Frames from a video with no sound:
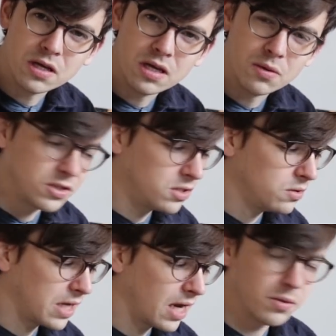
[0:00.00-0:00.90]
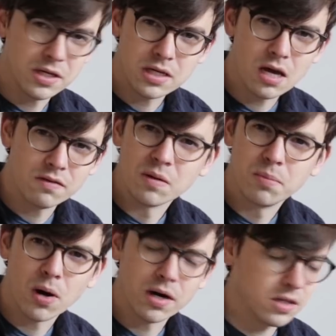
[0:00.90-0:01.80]
E, which you can't really get if you're
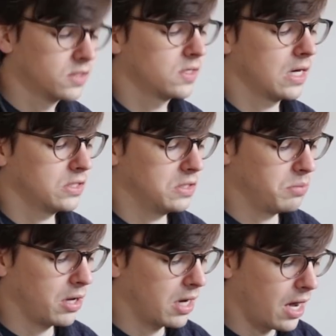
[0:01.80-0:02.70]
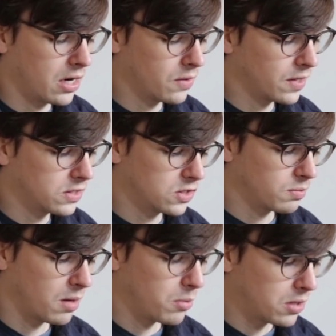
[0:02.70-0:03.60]
barring this section, but I don't know, that's just
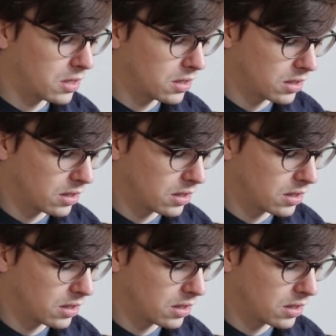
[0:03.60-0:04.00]
my opinion.